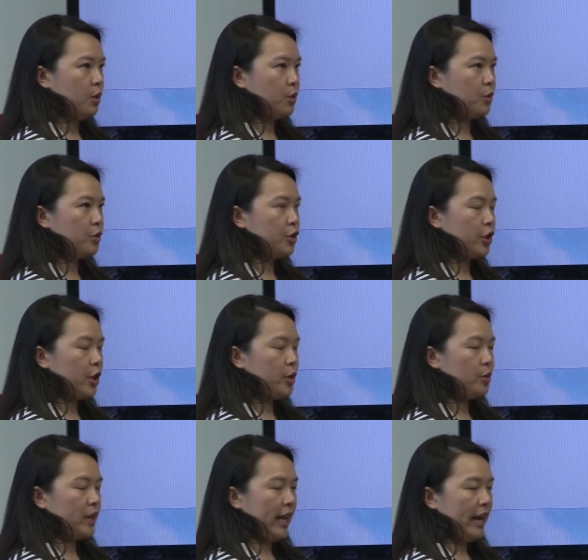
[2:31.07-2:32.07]
who
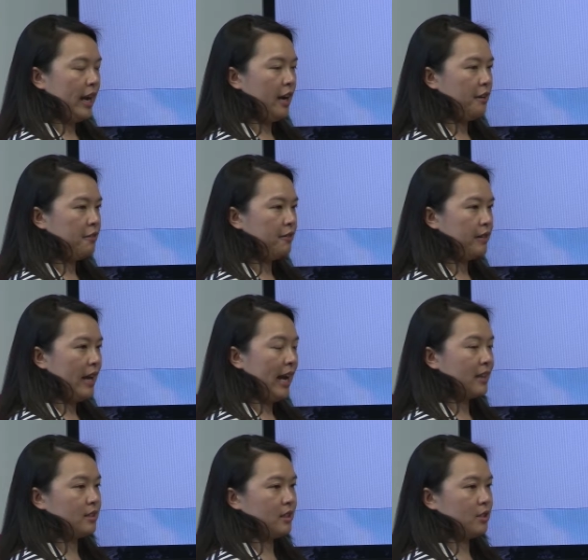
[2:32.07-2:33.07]
don't have
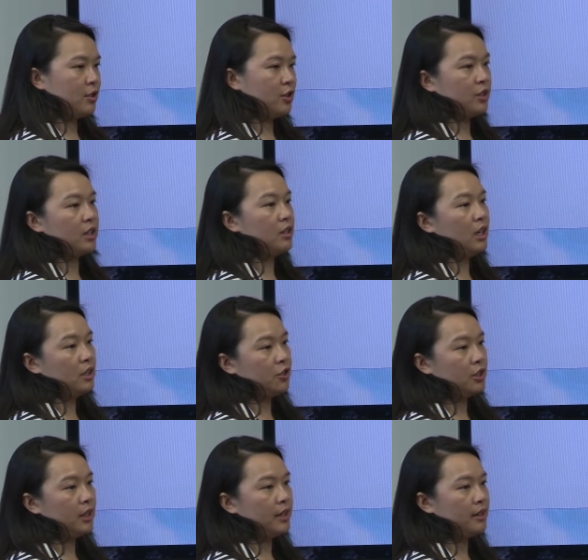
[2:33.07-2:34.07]
access to
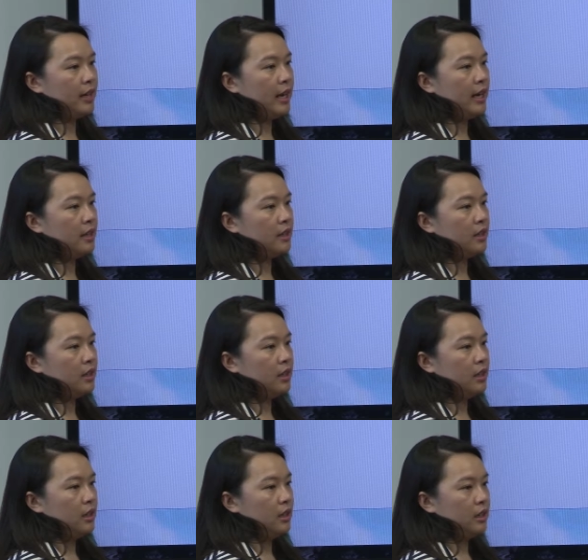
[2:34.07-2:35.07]
technology like that.
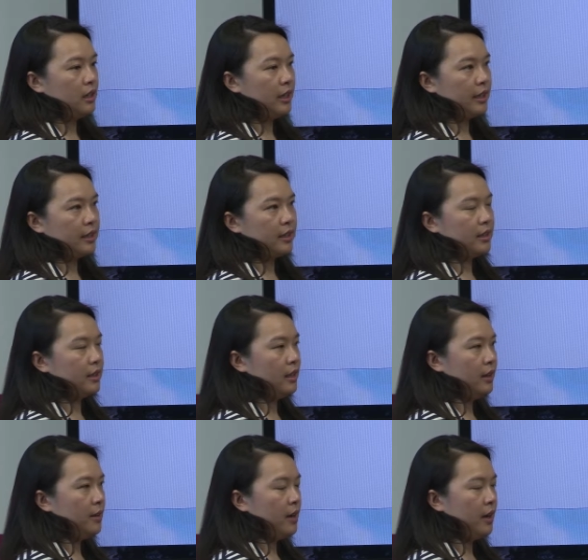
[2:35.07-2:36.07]
Like,
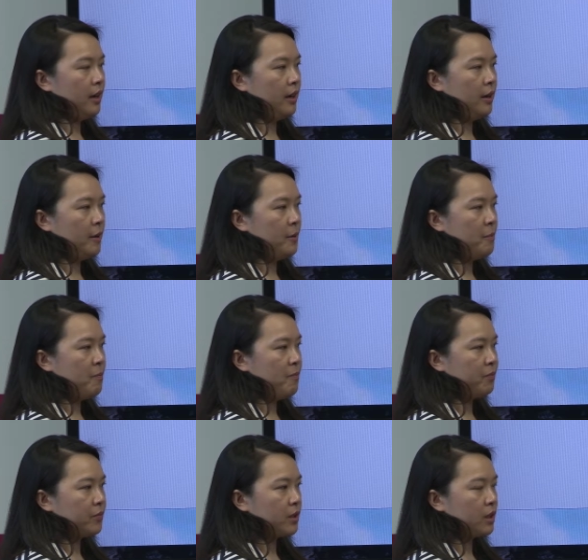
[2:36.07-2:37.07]

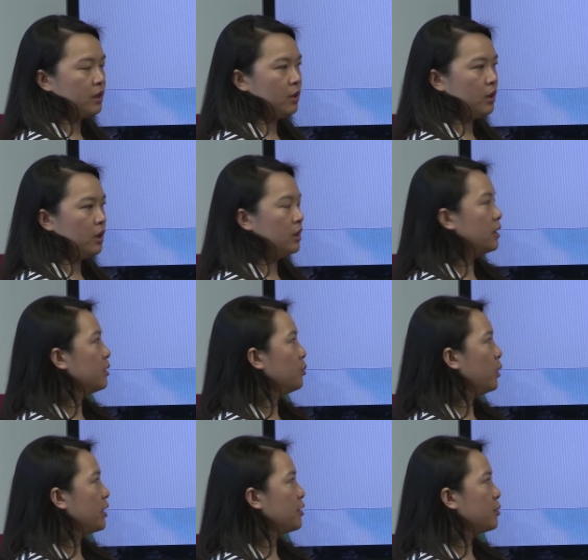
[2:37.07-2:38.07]
um,
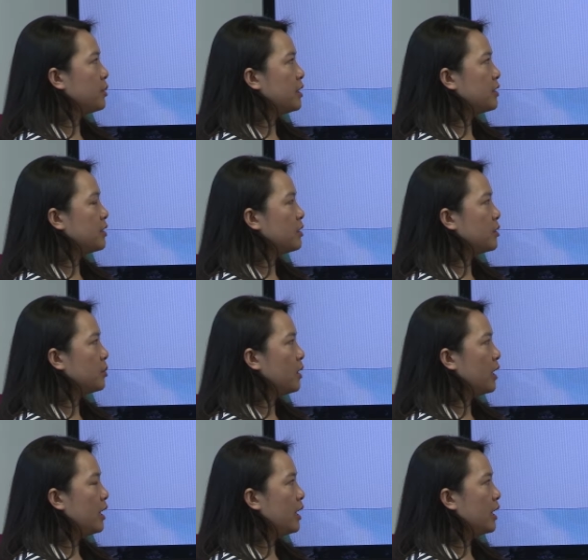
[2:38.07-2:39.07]
one of the reasons
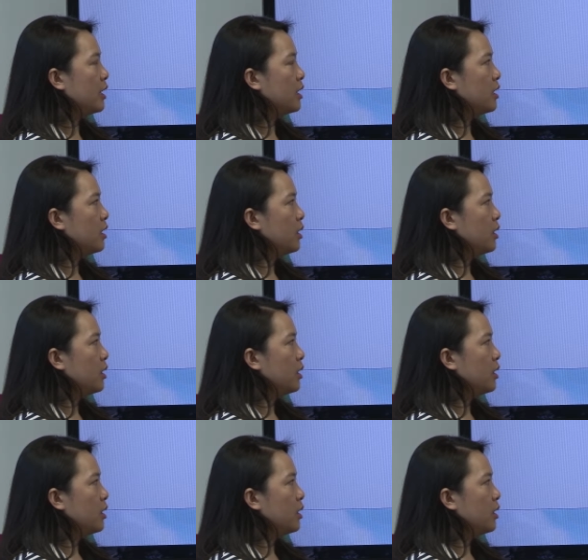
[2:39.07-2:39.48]
why